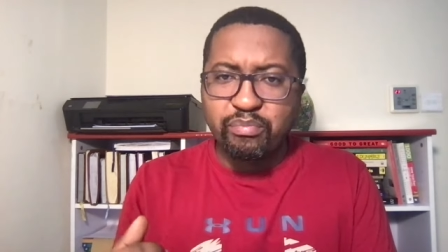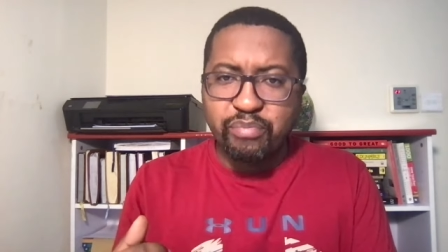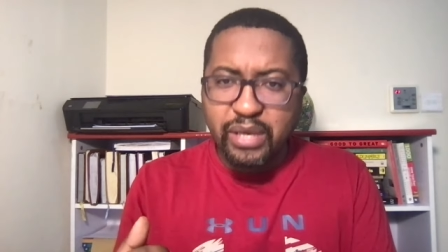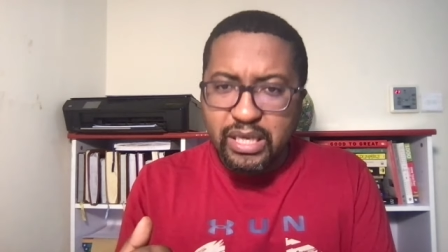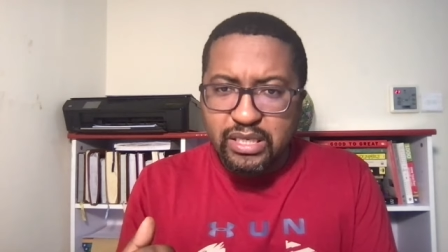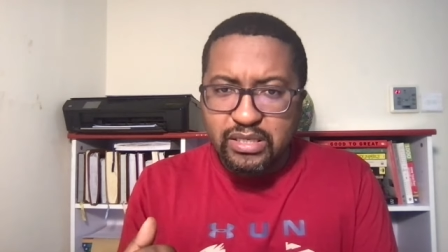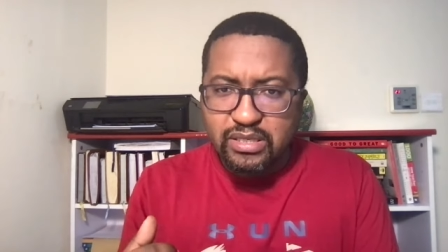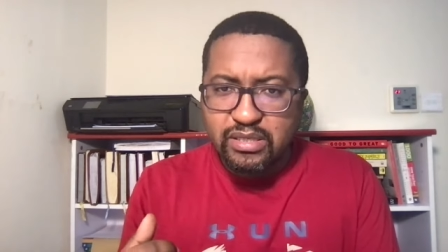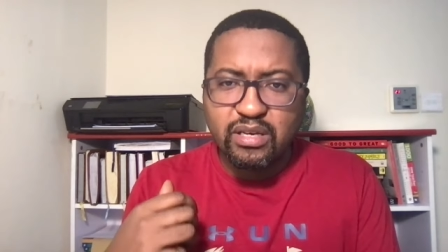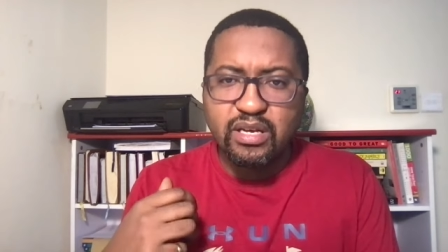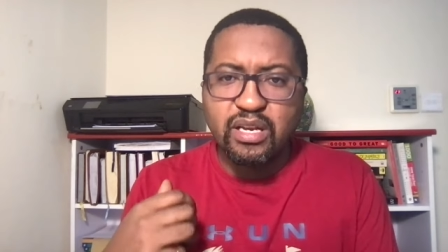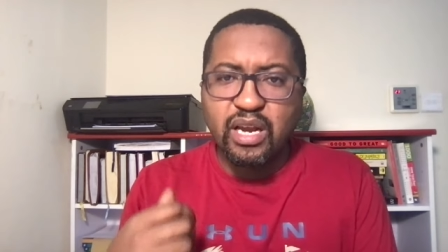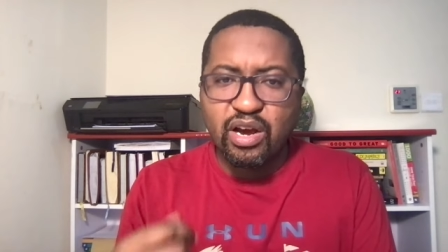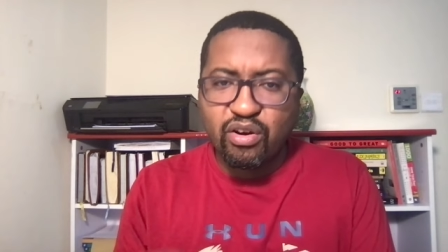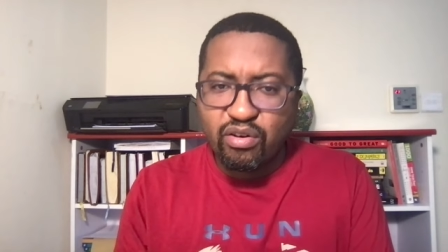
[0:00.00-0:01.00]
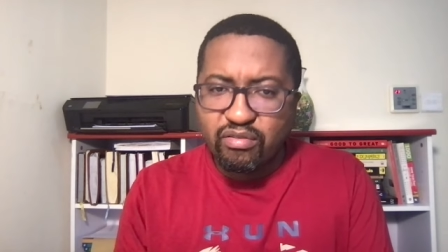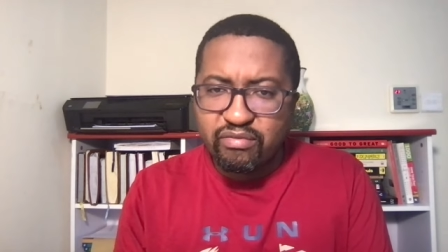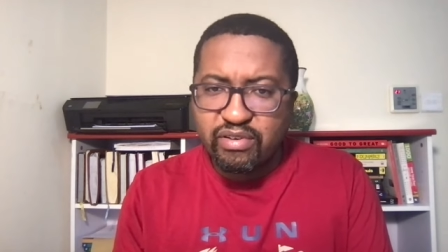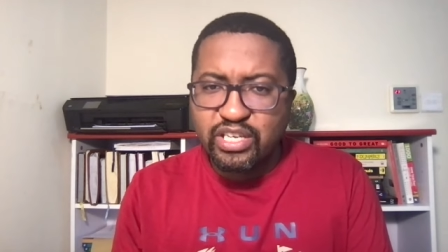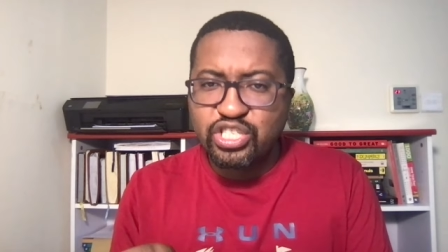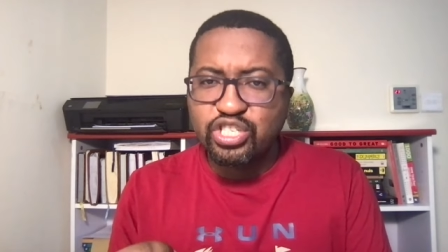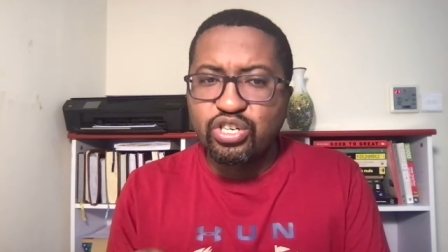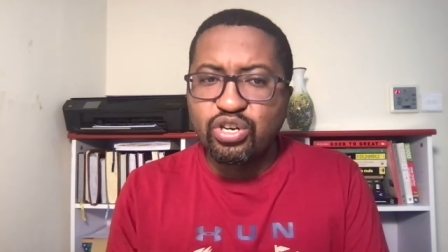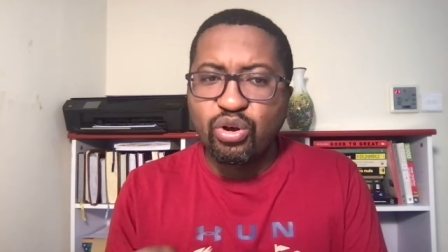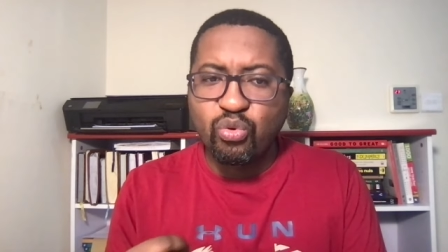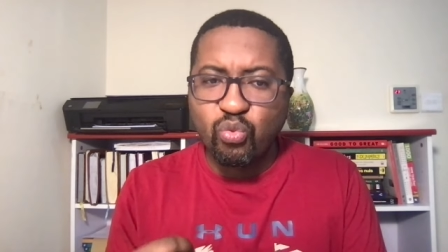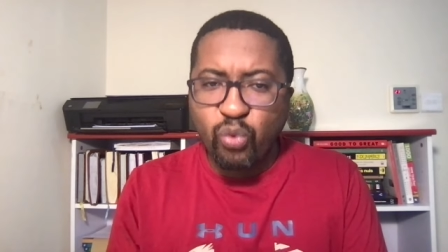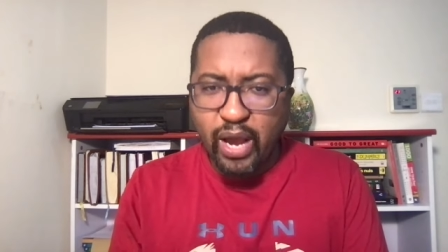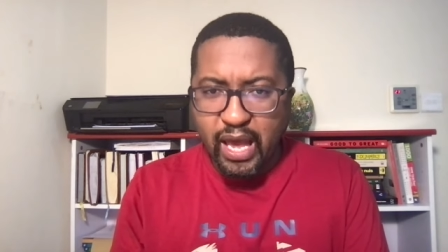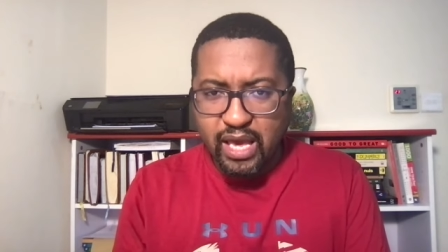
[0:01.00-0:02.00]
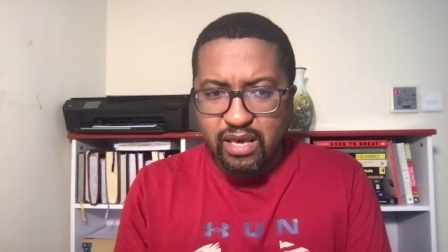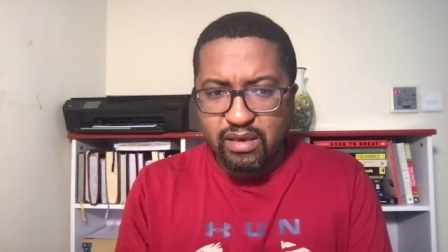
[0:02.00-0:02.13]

peace in a conventional way,